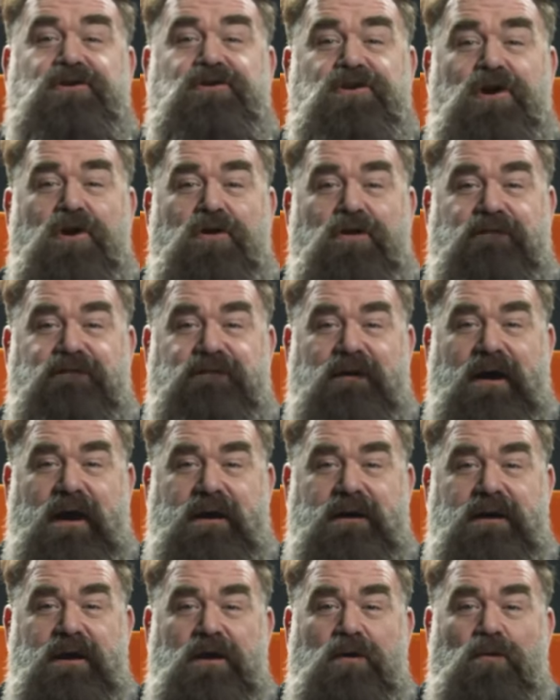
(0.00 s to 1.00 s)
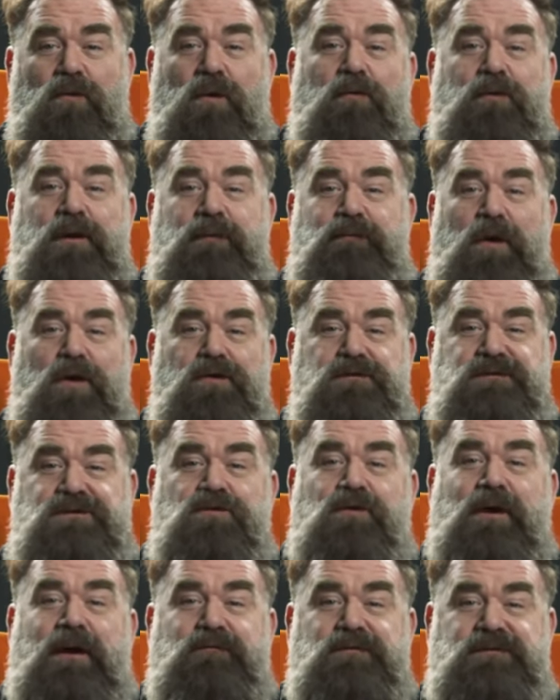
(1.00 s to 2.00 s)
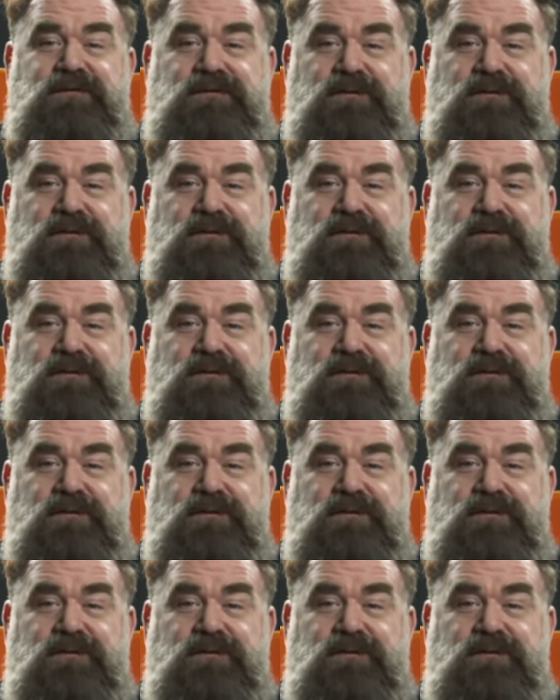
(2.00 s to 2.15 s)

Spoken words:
so you're notified when we post new